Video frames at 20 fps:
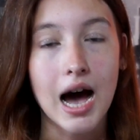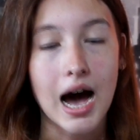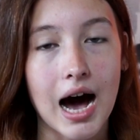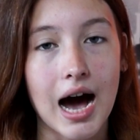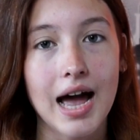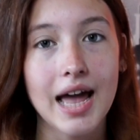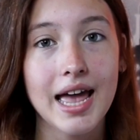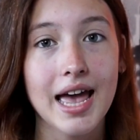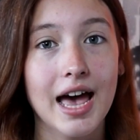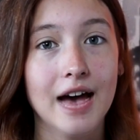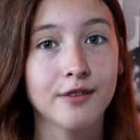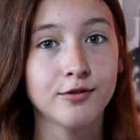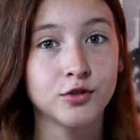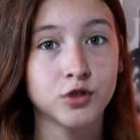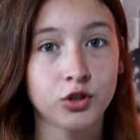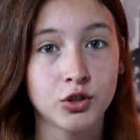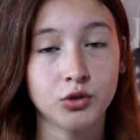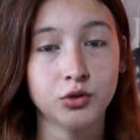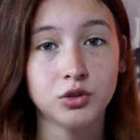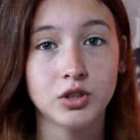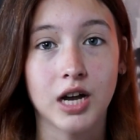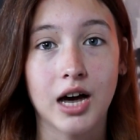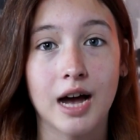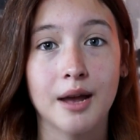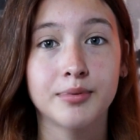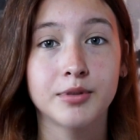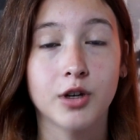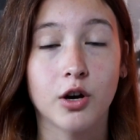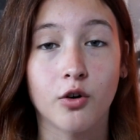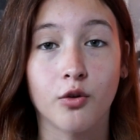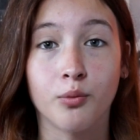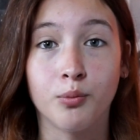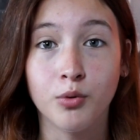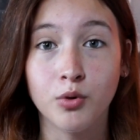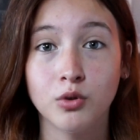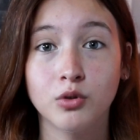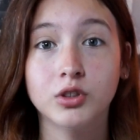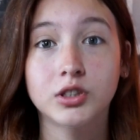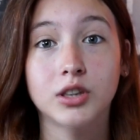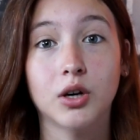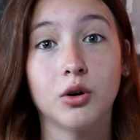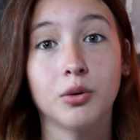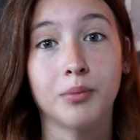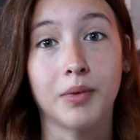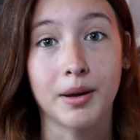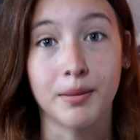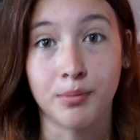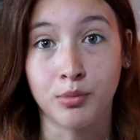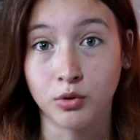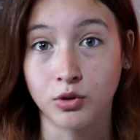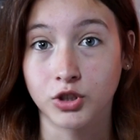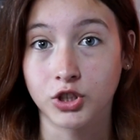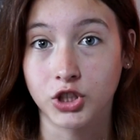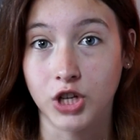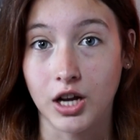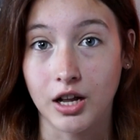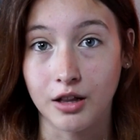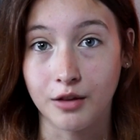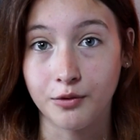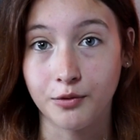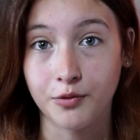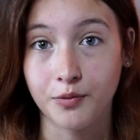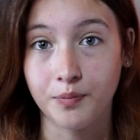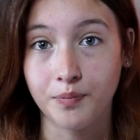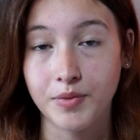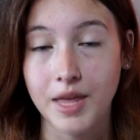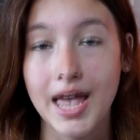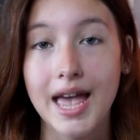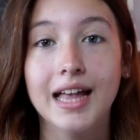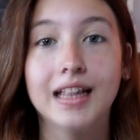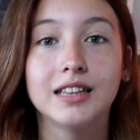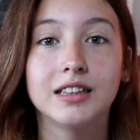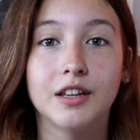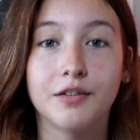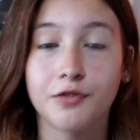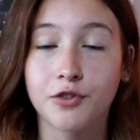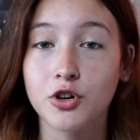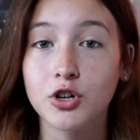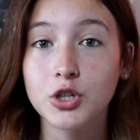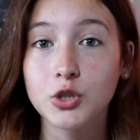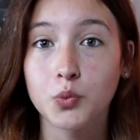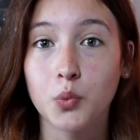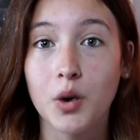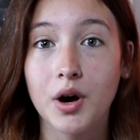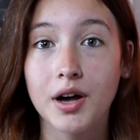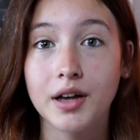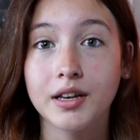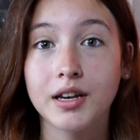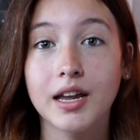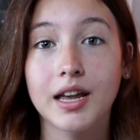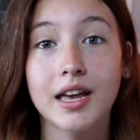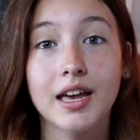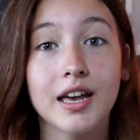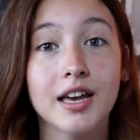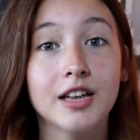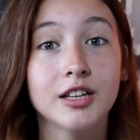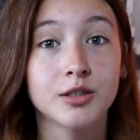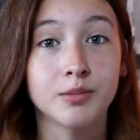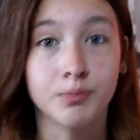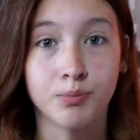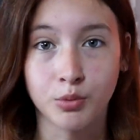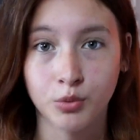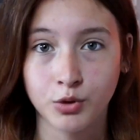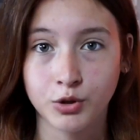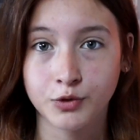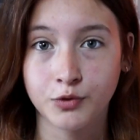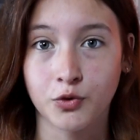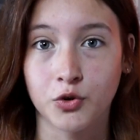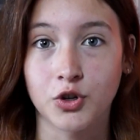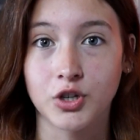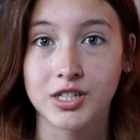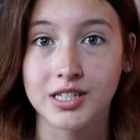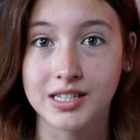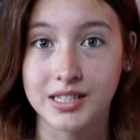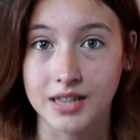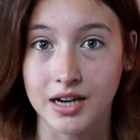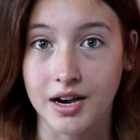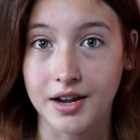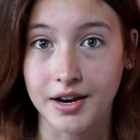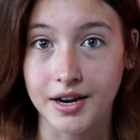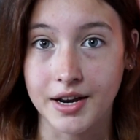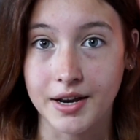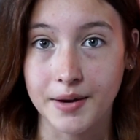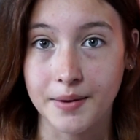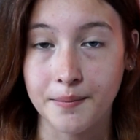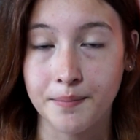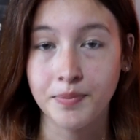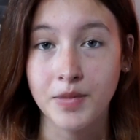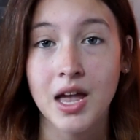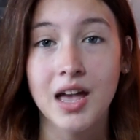I have two types of books on my bookshelf. The first one is books for studying.